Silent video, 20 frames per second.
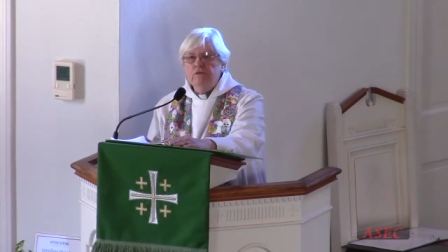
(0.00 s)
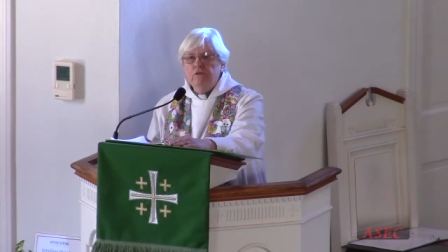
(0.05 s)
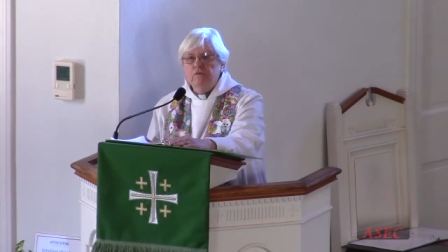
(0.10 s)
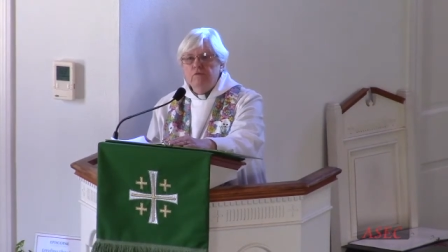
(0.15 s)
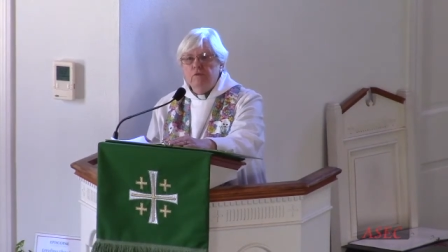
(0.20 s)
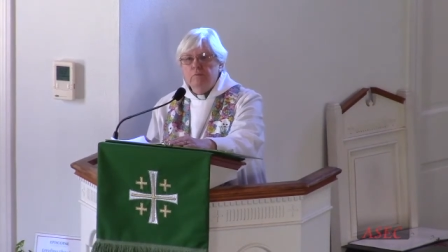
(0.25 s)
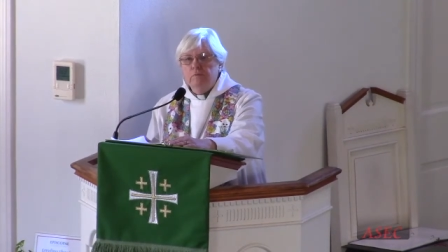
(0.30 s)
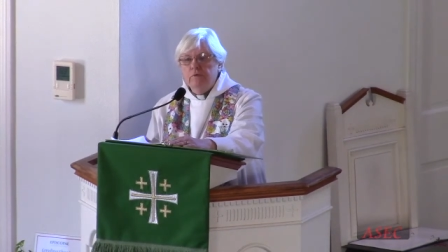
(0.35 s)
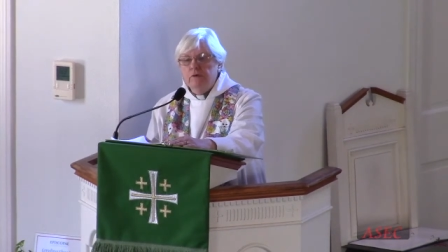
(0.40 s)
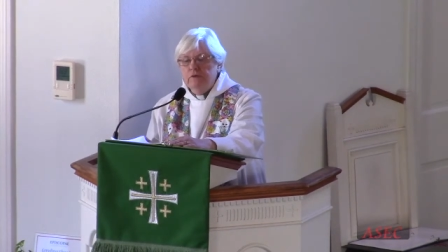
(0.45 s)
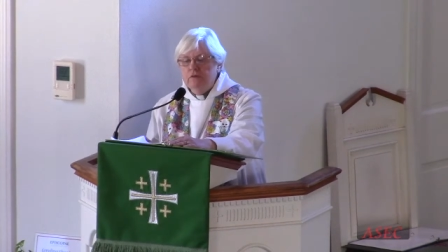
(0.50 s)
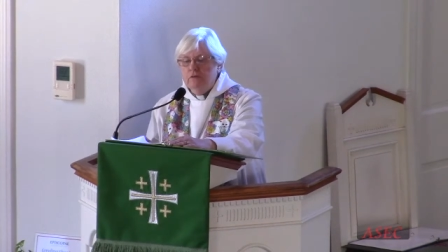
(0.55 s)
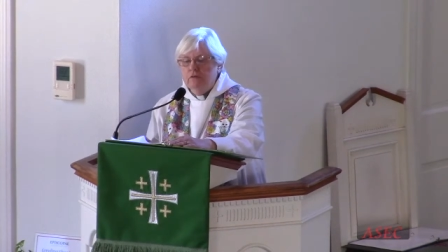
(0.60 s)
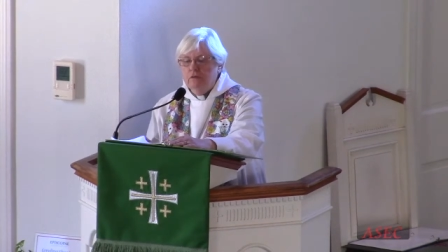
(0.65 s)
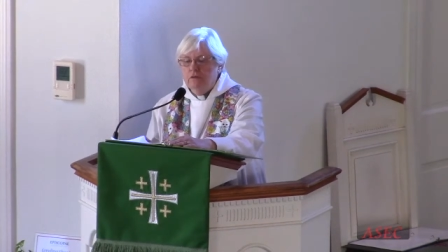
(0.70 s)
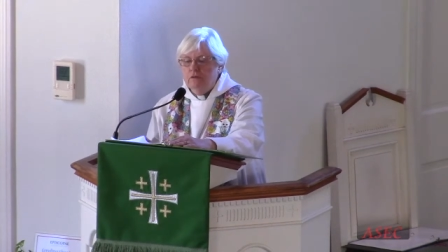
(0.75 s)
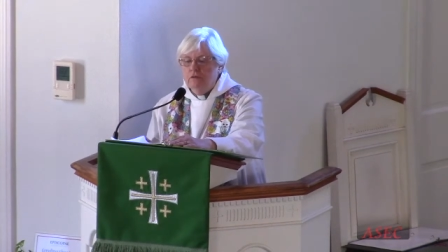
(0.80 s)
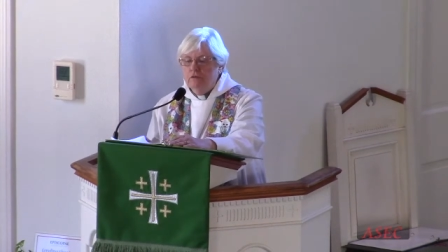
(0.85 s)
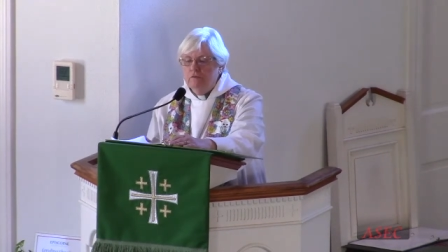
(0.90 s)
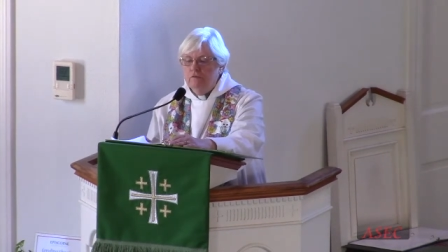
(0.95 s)
of the
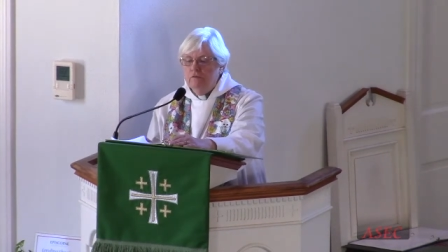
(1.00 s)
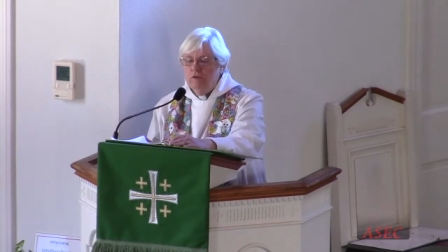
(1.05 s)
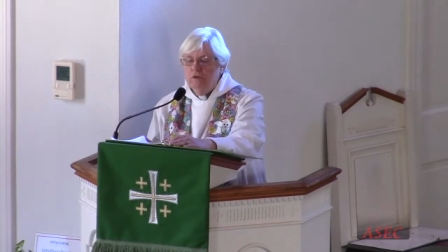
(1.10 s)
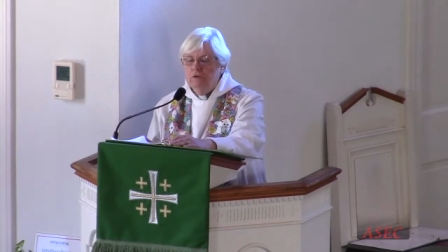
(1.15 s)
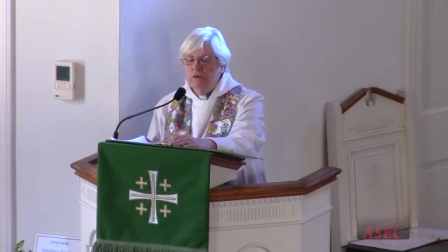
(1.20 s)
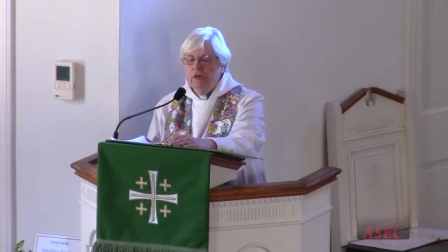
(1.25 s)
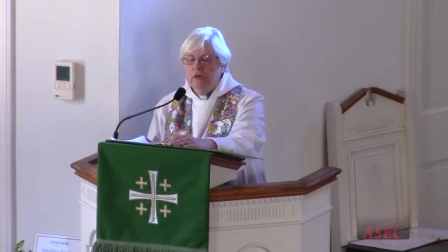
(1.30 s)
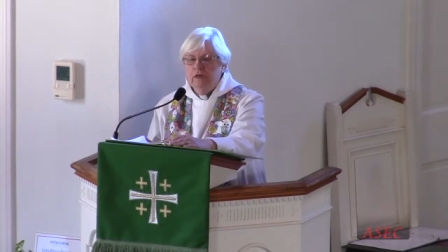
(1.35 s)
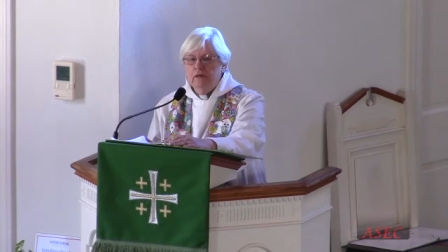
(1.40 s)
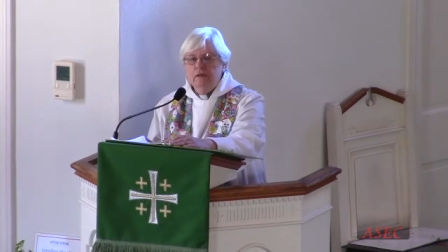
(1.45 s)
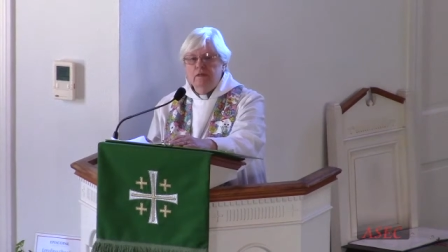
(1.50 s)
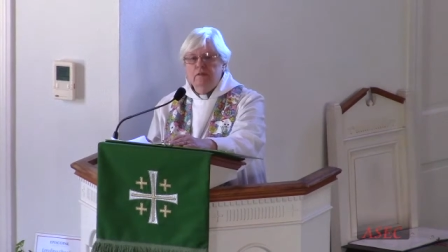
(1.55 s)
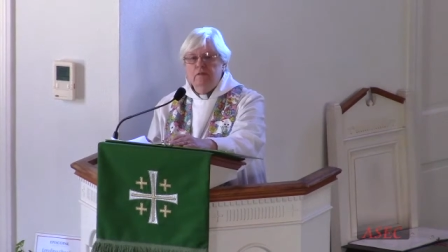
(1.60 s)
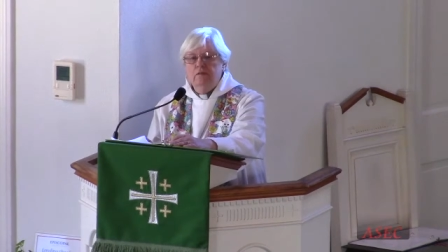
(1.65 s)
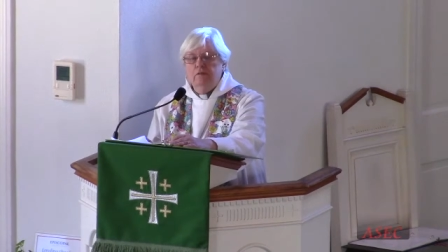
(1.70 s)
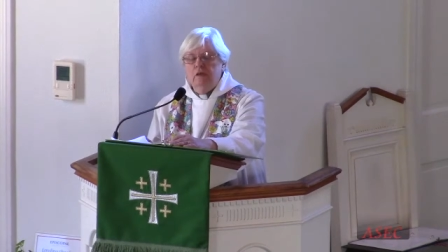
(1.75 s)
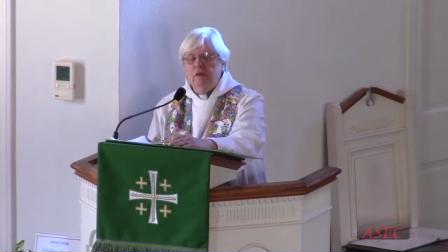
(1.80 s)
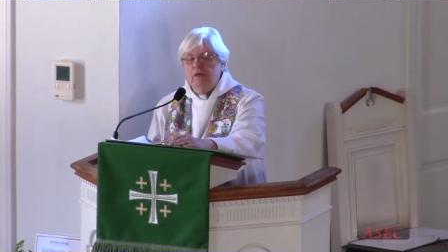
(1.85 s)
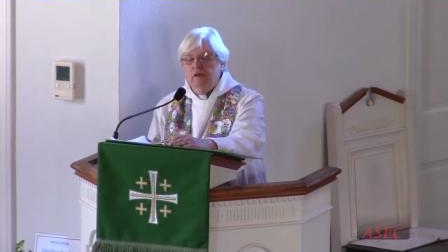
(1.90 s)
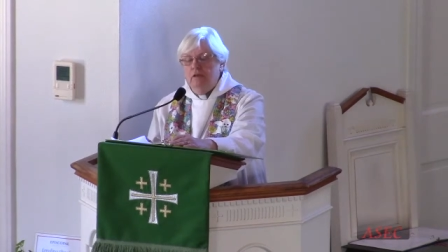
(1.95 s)
President of the United
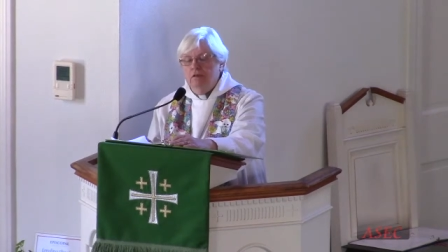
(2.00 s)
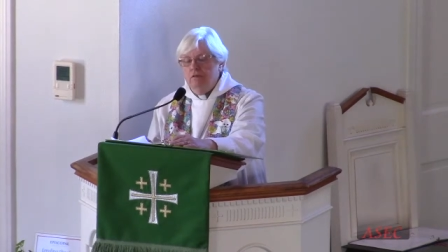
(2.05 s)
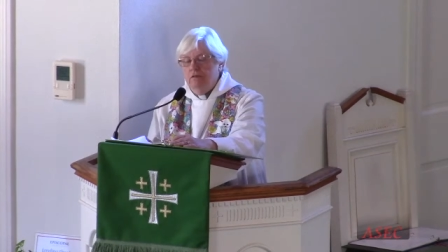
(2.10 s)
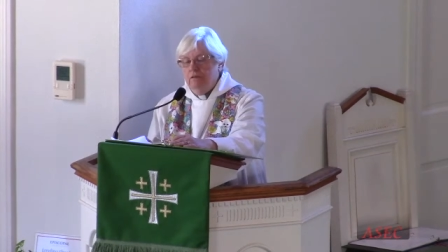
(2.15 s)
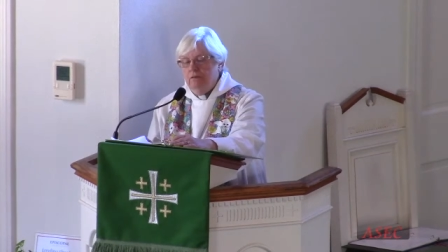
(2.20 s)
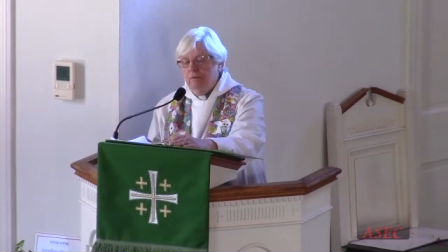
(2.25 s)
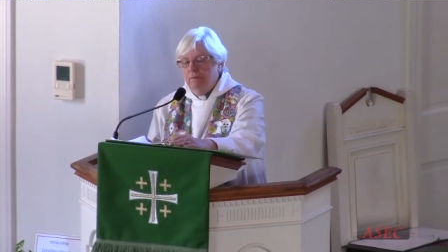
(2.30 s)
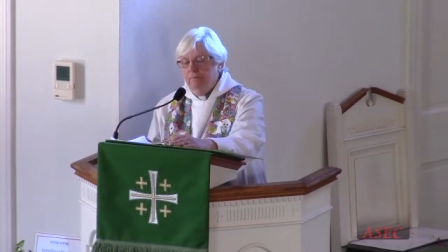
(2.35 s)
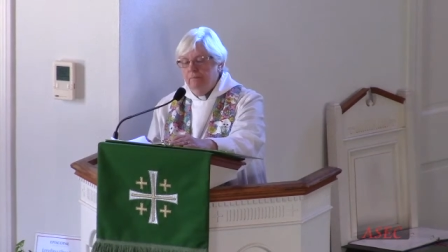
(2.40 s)
States.